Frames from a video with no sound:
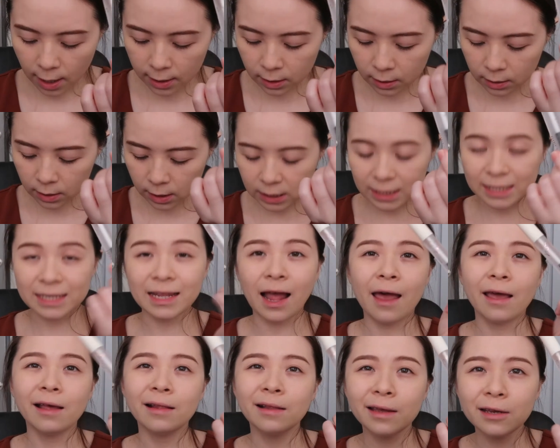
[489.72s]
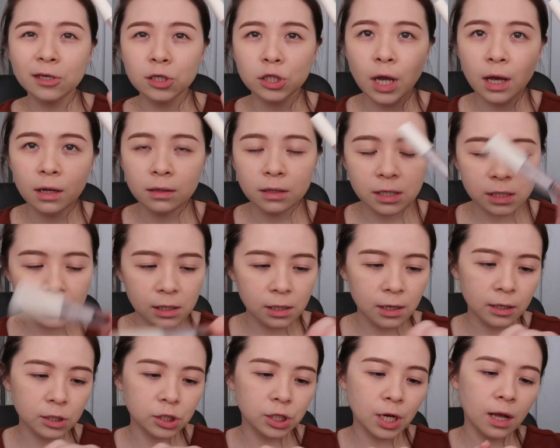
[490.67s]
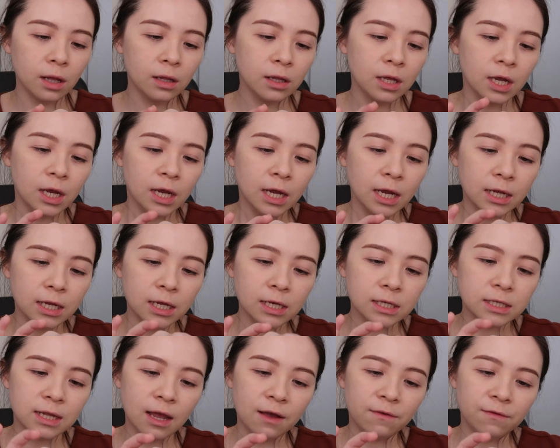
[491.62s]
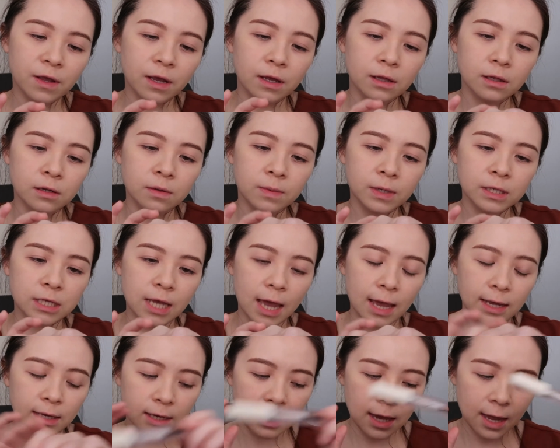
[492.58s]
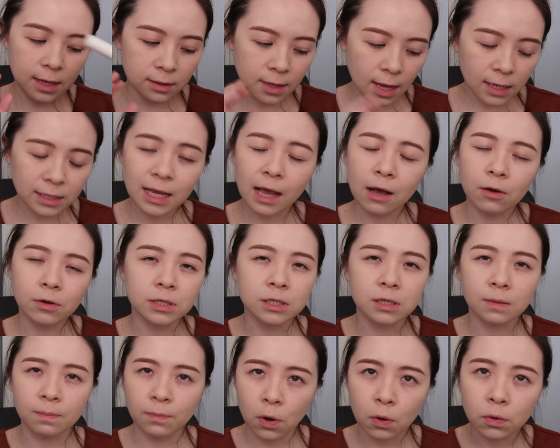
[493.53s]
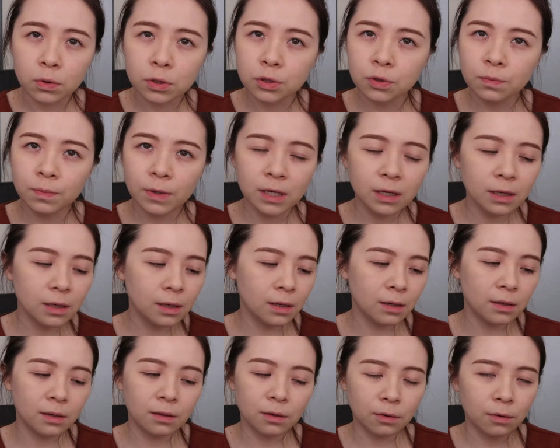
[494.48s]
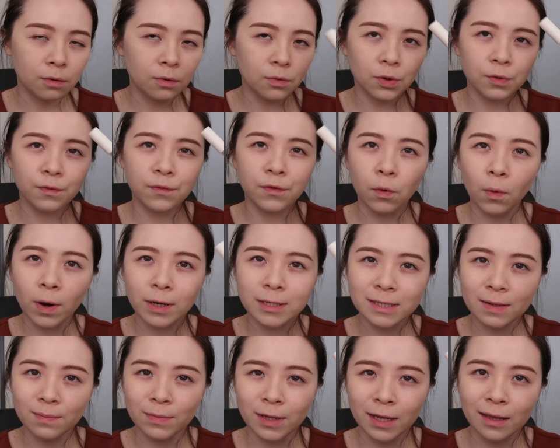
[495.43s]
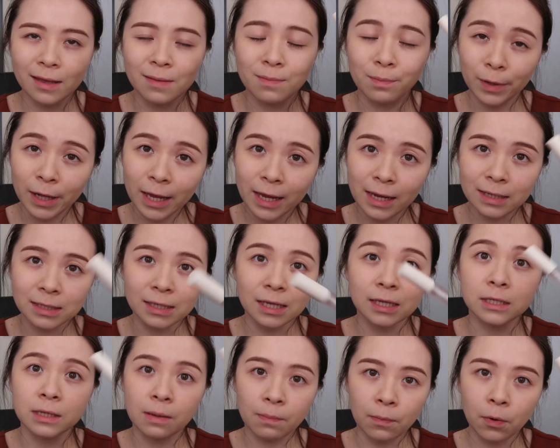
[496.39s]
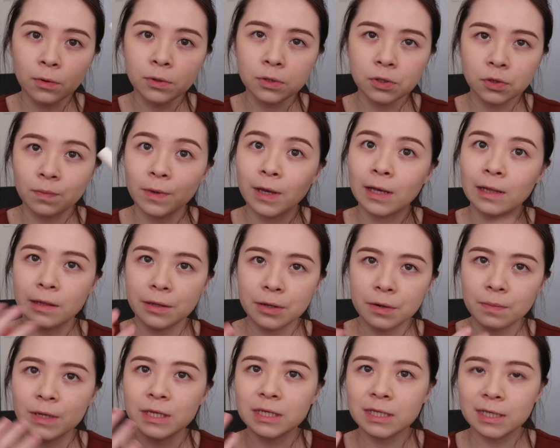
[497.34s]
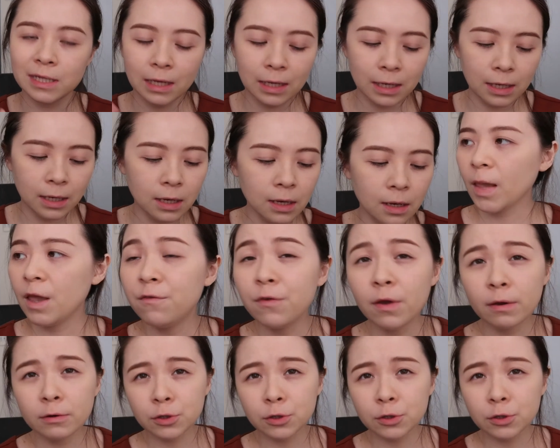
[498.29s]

think this styling gel, this clear gel, it is definitely a little bit tacky, and that's how it's supposed to be. You know, if you want something in place, it's supposed to be a little bit sticky. If you have